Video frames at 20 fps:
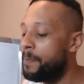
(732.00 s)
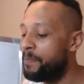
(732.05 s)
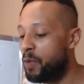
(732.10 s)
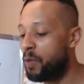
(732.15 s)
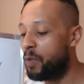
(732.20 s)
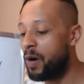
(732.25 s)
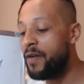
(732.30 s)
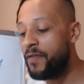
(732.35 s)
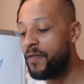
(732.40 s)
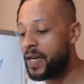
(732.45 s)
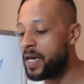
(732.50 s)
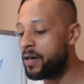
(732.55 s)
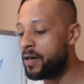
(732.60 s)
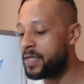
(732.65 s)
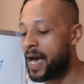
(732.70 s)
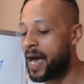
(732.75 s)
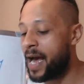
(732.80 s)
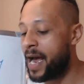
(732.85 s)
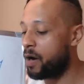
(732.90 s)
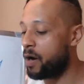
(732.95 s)
One video a
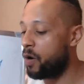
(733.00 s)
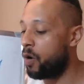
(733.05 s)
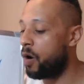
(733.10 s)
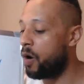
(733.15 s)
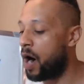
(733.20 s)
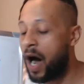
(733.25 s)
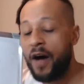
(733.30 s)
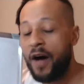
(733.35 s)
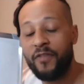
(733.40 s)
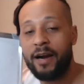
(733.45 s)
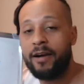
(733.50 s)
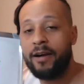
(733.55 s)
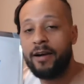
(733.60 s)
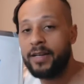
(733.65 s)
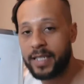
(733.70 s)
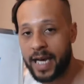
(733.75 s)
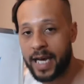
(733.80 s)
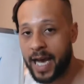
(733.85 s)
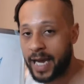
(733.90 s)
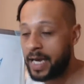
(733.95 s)
day or half an hour a
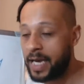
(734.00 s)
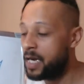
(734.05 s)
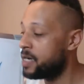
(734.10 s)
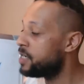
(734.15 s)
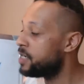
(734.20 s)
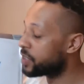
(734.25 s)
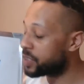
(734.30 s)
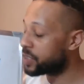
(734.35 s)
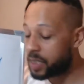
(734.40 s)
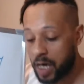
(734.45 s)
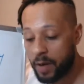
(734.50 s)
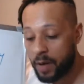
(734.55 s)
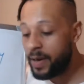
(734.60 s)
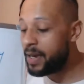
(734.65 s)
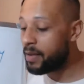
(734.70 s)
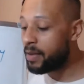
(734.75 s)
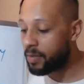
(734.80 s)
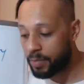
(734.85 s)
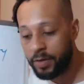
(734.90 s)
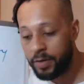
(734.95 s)
day, just
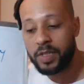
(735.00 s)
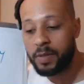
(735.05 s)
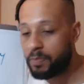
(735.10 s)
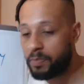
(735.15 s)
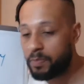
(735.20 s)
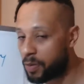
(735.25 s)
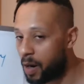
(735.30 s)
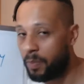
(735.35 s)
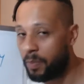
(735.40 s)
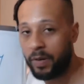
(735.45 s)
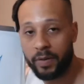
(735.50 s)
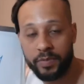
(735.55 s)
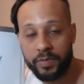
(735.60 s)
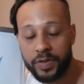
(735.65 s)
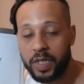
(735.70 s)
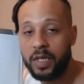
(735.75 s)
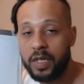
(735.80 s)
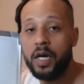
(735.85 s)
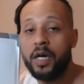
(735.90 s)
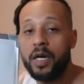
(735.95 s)
going through some problems.
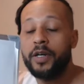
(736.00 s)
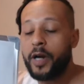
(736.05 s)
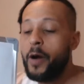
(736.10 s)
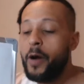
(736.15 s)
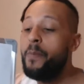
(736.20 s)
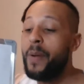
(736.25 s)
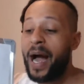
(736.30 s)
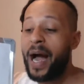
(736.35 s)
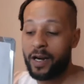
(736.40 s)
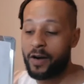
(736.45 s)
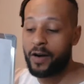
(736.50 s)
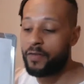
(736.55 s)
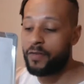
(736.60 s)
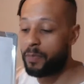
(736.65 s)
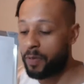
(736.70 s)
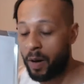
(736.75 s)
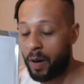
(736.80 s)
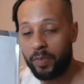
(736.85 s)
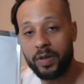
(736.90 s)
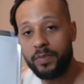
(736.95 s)
Go back over
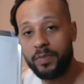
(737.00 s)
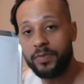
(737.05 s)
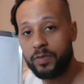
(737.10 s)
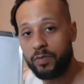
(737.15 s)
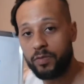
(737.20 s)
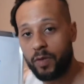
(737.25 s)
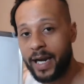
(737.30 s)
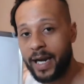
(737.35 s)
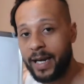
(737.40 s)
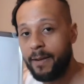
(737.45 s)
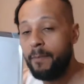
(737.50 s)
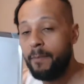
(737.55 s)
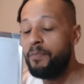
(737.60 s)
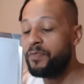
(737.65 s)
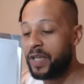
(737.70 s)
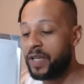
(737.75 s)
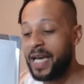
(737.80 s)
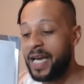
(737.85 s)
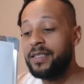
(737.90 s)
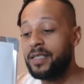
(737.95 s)
problems, right?
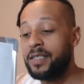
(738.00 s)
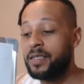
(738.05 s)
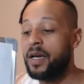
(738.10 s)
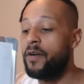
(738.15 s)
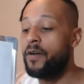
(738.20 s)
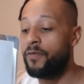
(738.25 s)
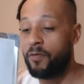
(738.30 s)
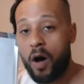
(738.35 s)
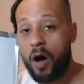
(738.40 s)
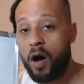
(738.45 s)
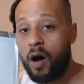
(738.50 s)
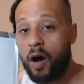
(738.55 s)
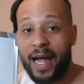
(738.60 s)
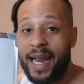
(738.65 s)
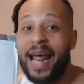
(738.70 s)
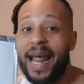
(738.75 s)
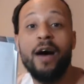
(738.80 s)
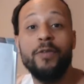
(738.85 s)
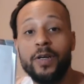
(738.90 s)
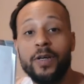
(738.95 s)
Get stuff wrong.
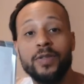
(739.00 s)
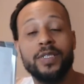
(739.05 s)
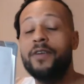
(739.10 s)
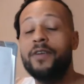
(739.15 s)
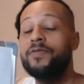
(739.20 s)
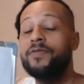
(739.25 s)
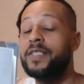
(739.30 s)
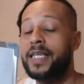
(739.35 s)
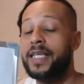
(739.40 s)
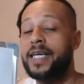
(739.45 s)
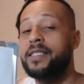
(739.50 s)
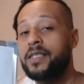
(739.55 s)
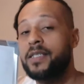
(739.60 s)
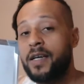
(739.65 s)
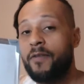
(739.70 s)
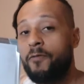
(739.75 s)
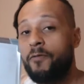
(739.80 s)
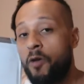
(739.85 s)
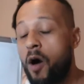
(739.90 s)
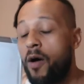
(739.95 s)
Allow yourself to get
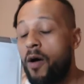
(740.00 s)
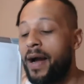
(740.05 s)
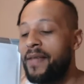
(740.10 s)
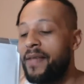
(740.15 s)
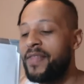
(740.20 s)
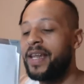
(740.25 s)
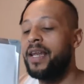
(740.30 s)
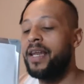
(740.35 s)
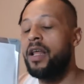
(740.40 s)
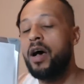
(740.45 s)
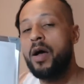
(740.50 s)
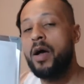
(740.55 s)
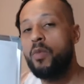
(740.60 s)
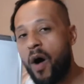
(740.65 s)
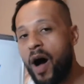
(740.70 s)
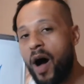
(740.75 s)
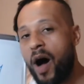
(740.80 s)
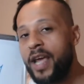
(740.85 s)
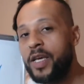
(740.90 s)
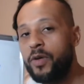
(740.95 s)
stuff wrong and then learn
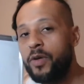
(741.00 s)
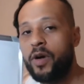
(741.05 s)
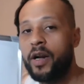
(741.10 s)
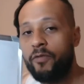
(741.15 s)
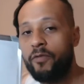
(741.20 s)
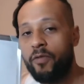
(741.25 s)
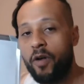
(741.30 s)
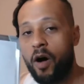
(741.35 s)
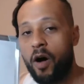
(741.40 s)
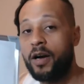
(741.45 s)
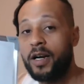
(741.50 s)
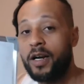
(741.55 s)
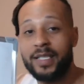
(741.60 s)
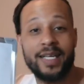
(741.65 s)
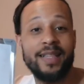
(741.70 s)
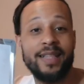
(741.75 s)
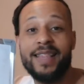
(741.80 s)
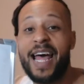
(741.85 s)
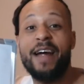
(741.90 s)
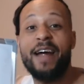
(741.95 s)
why you got it wrong, because
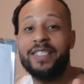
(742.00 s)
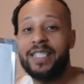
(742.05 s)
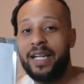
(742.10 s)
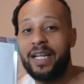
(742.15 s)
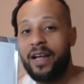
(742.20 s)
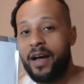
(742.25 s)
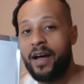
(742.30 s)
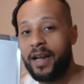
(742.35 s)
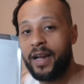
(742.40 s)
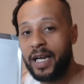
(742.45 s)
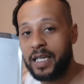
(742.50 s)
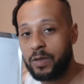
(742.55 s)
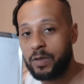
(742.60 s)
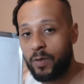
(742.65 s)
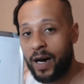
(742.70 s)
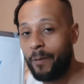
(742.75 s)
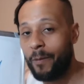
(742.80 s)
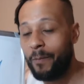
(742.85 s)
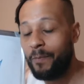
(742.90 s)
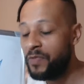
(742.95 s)
in there is the learning as
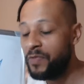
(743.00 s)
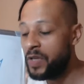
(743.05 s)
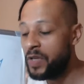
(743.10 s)
well.